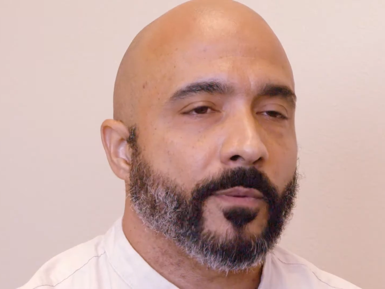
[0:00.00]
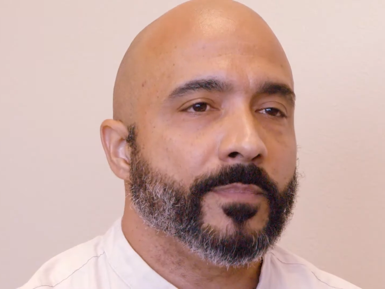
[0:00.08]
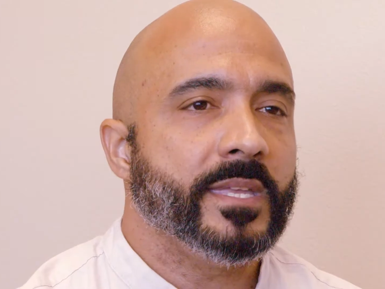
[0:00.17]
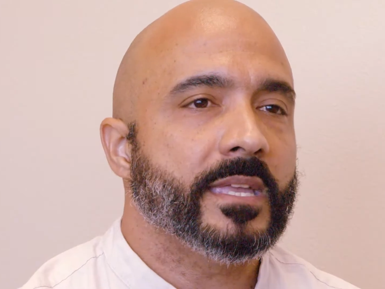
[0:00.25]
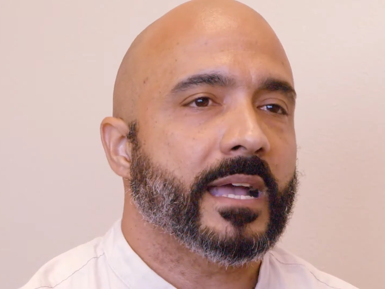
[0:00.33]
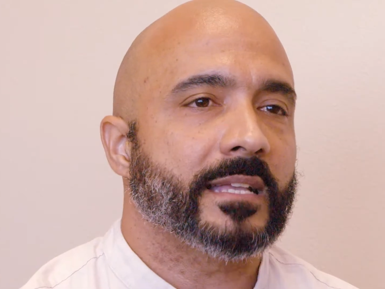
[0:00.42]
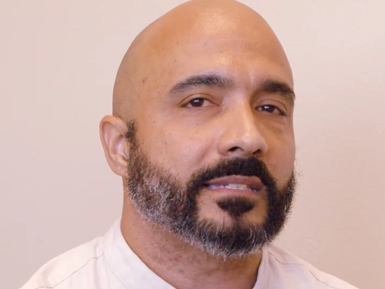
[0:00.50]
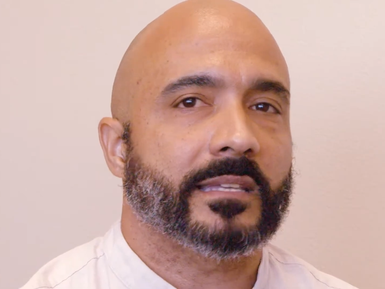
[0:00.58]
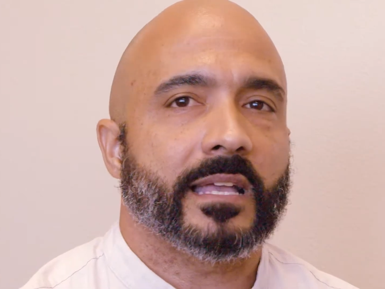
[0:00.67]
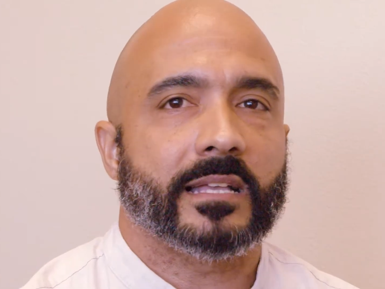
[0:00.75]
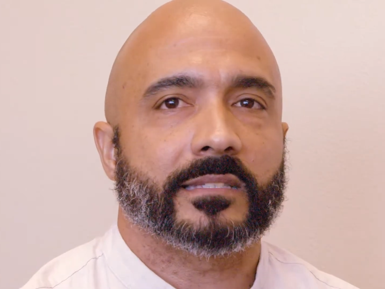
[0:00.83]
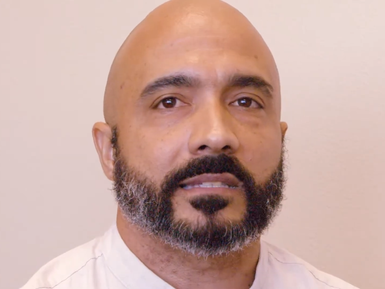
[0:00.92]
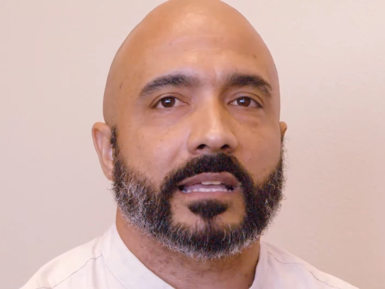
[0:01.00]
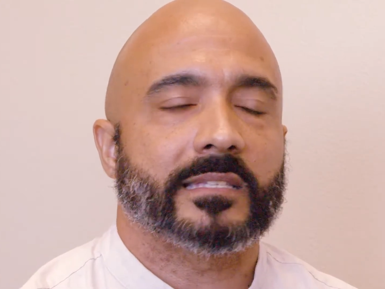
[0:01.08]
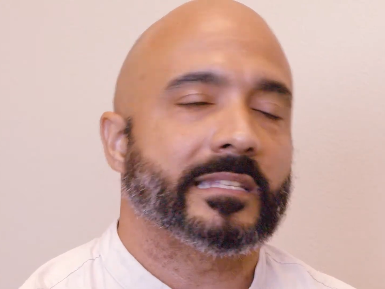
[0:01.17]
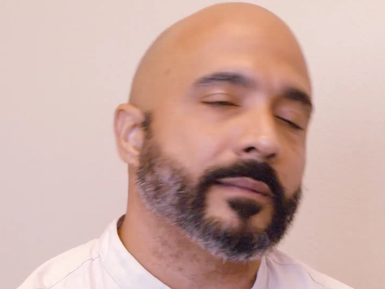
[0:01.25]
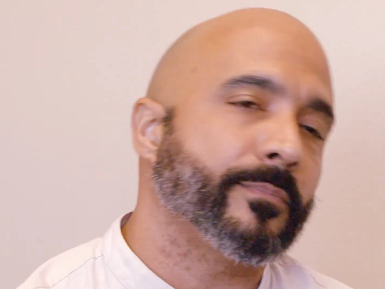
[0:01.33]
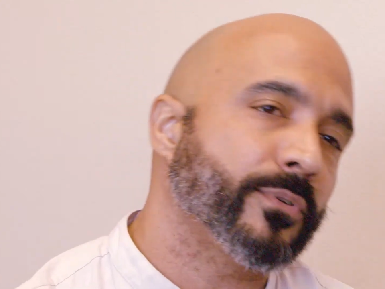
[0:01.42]
for me as
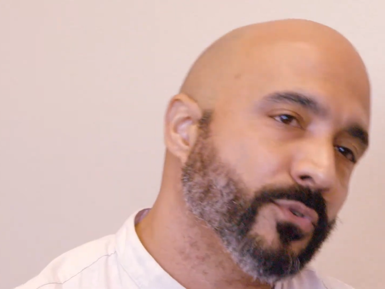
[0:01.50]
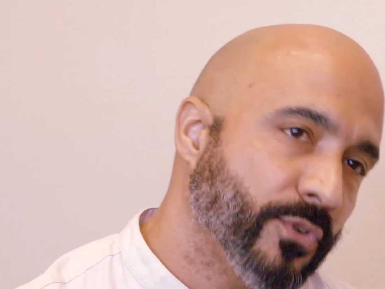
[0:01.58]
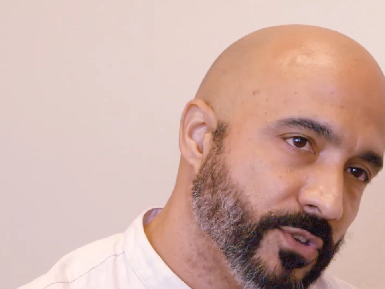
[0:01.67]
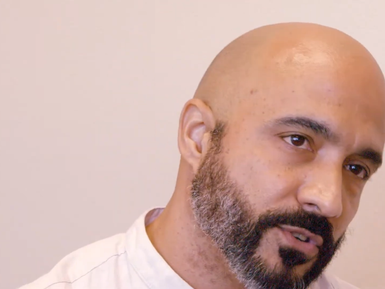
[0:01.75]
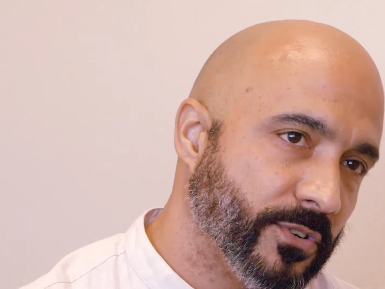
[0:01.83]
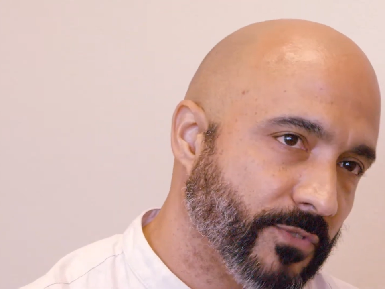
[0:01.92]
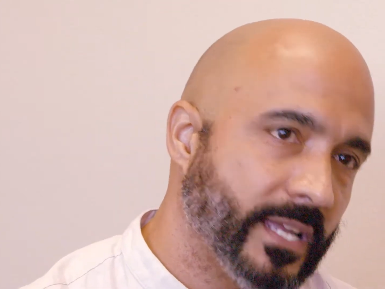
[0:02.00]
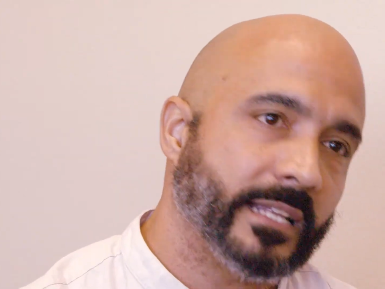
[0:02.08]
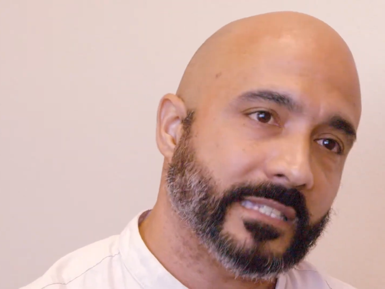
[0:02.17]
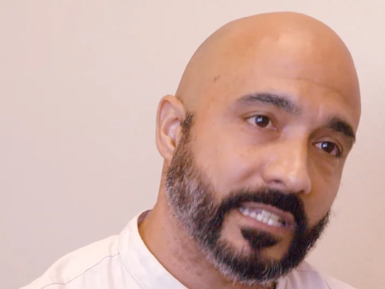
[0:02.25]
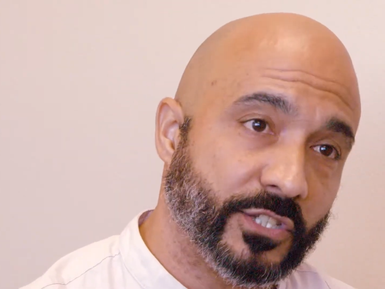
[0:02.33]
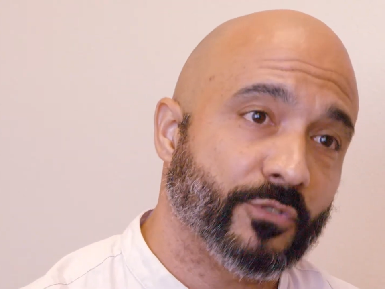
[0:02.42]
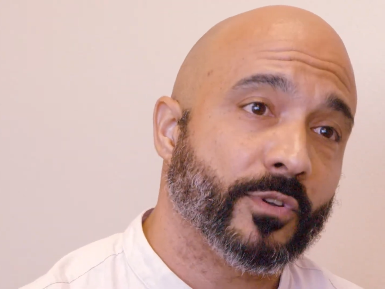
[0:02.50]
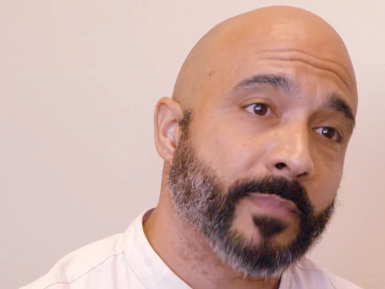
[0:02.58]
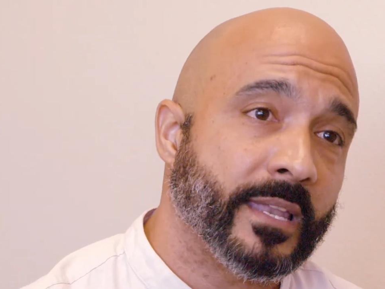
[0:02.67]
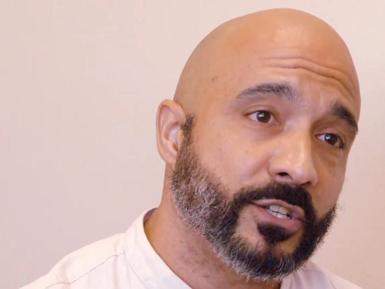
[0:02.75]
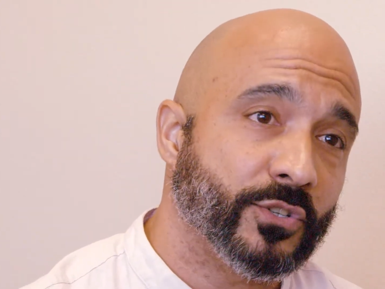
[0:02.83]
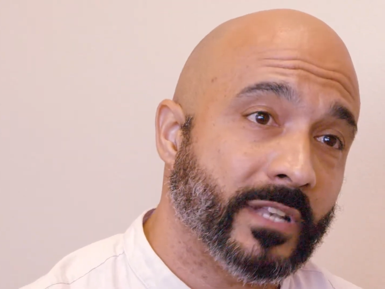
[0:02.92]
an employer, right, as a general
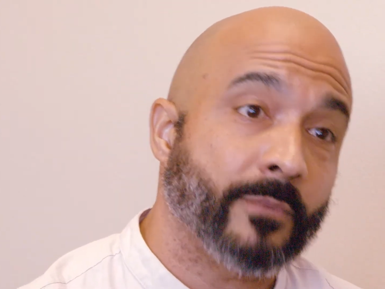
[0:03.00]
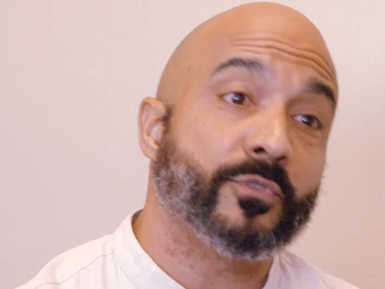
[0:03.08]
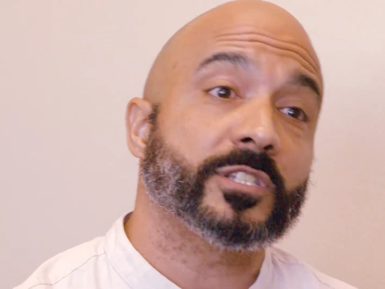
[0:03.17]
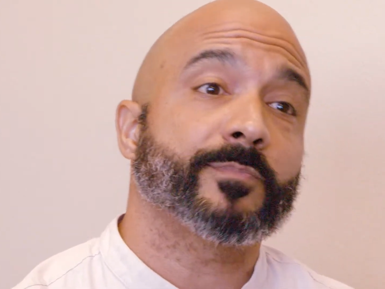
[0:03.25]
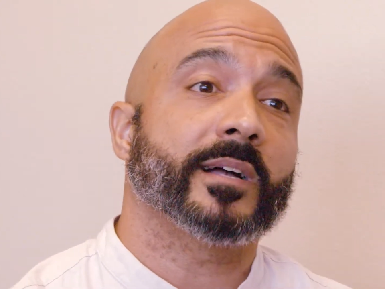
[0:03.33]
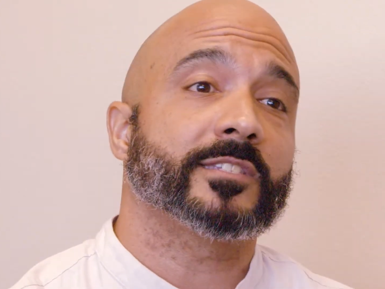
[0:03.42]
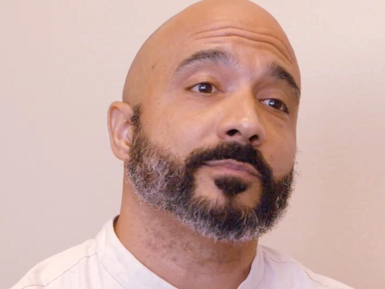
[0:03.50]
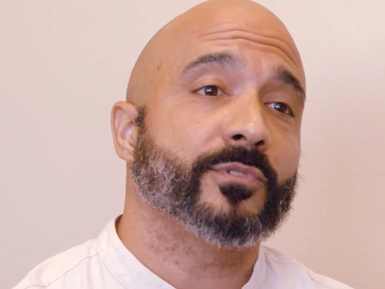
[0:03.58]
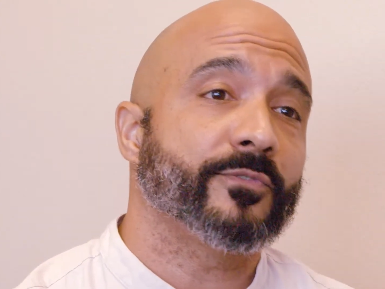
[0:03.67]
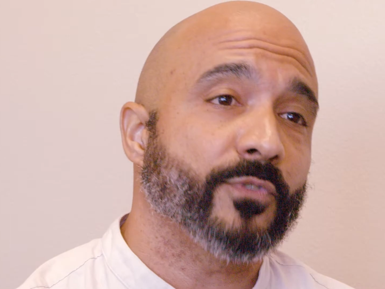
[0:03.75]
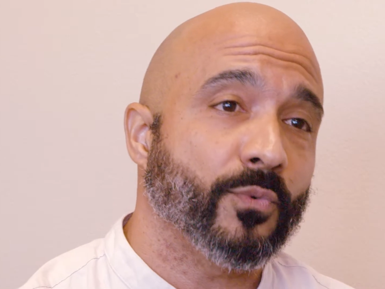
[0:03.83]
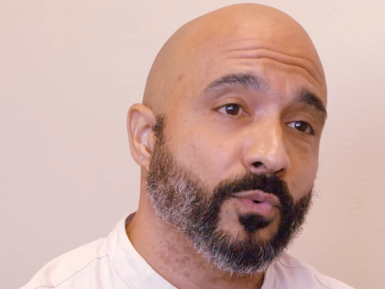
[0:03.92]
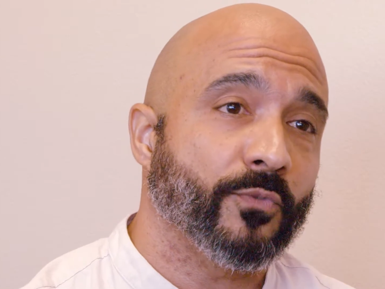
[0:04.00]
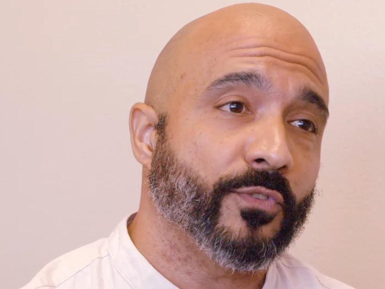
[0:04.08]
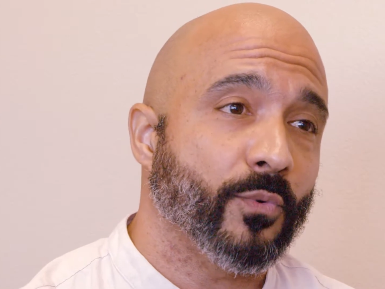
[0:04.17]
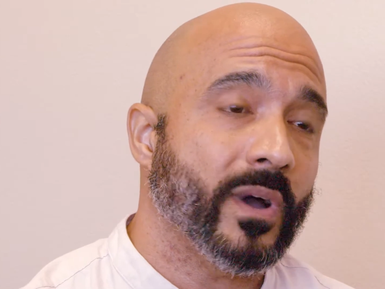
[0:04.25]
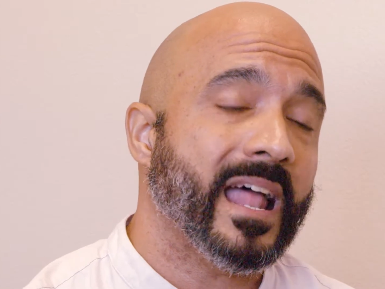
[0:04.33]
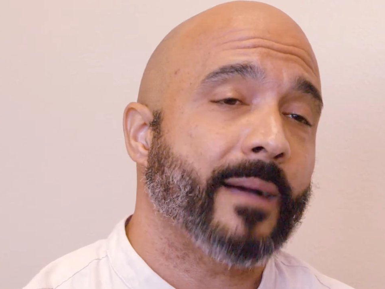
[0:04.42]
manager, and I'm responsible for
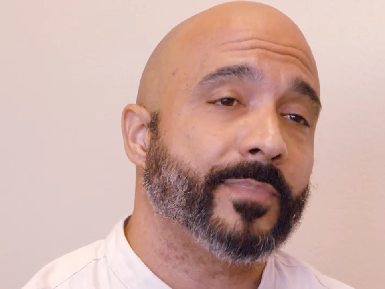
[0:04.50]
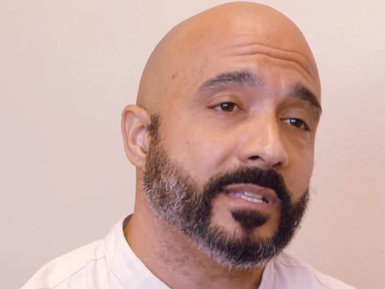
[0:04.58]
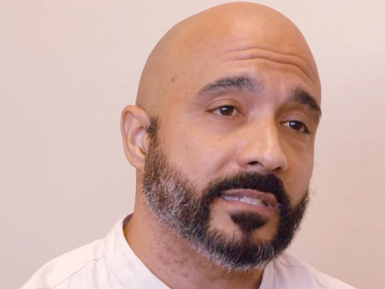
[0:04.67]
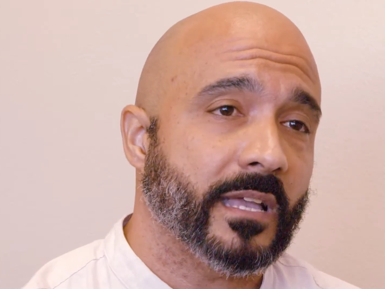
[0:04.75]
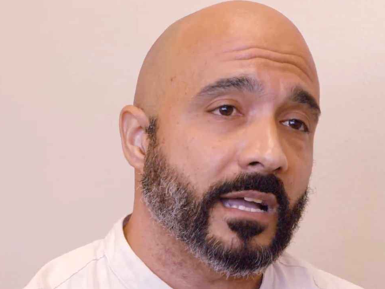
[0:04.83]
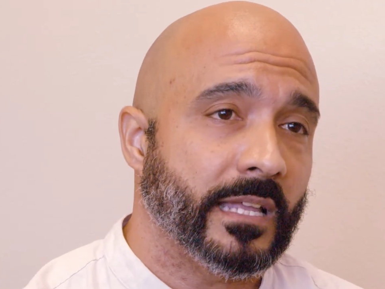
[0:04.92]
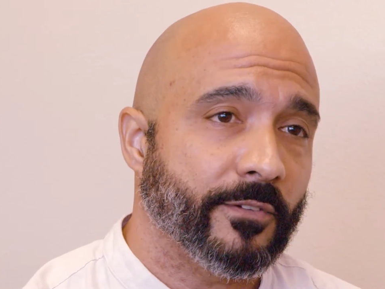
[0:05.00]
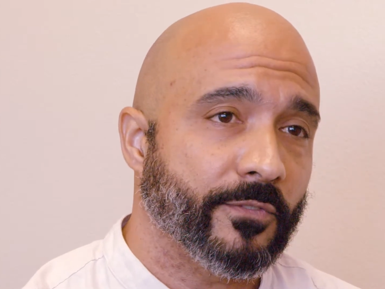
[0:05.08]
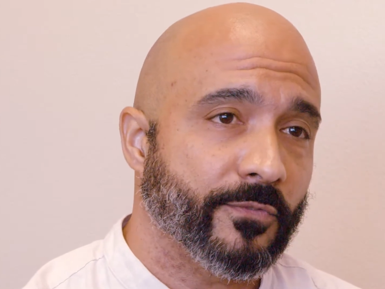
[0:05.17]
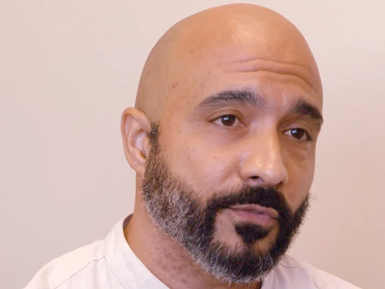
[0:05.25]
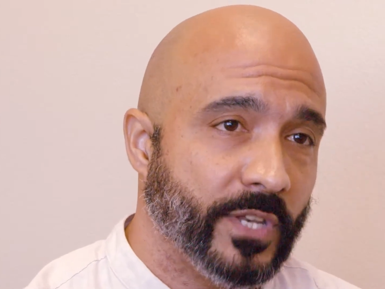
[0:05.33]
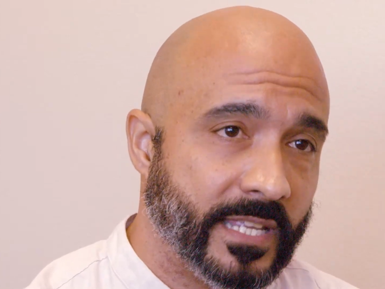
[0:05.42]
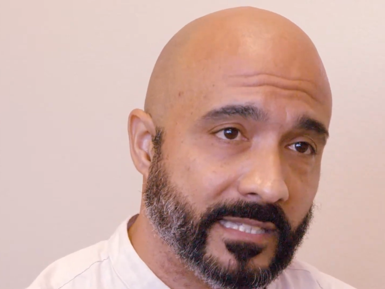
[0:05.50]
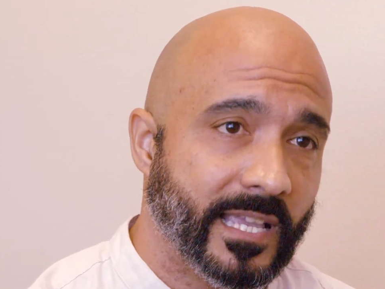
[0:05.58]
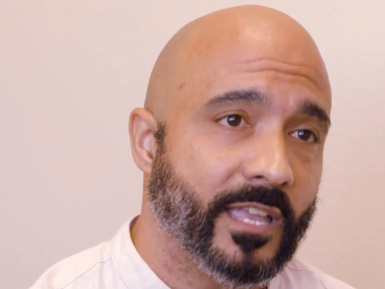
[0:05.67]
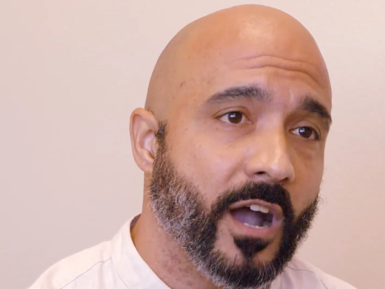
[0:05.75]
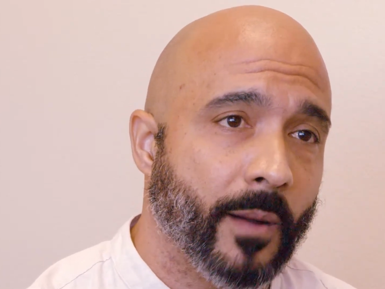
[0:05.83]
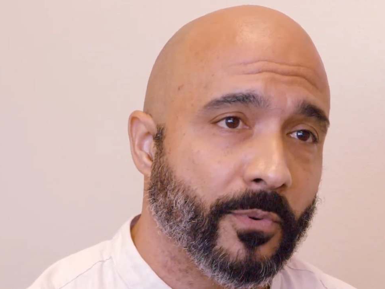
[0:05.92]
what happens for the
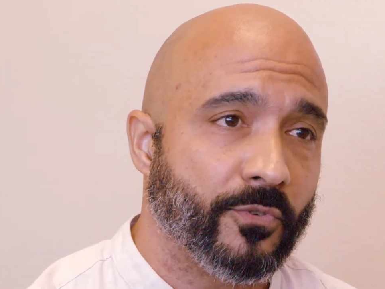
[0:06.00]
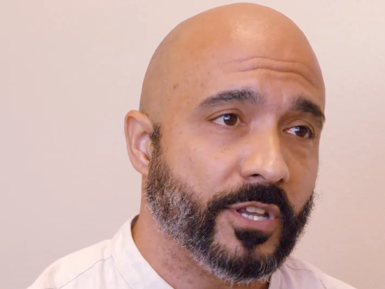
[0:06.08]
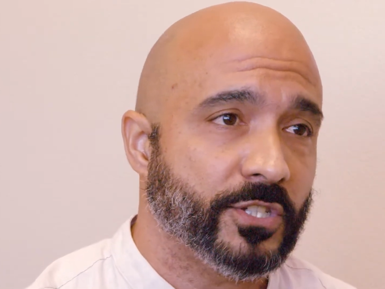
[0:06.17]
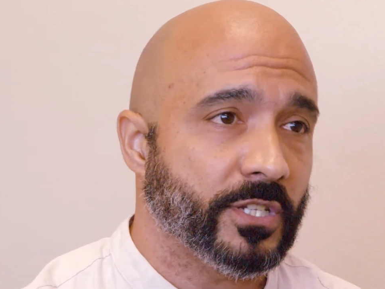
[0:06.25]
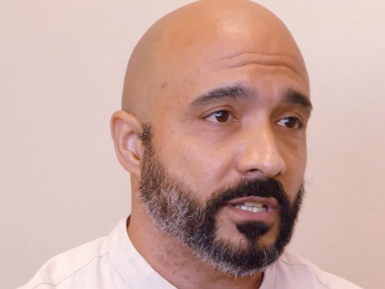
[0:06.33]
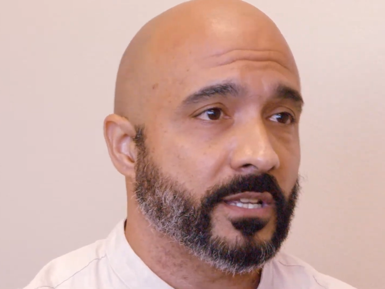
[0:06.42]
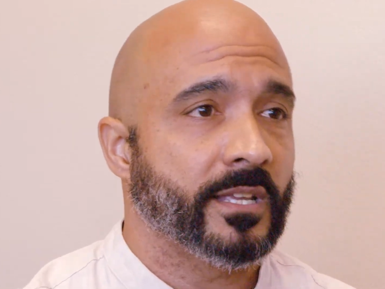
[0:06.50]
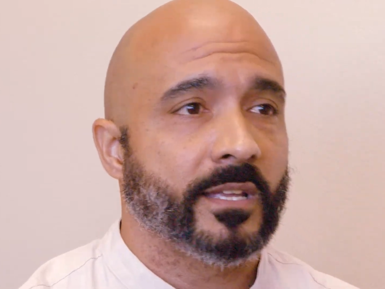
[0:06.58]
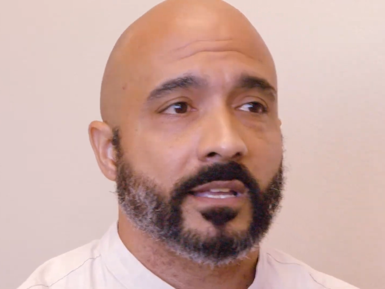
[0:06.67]
entire operation,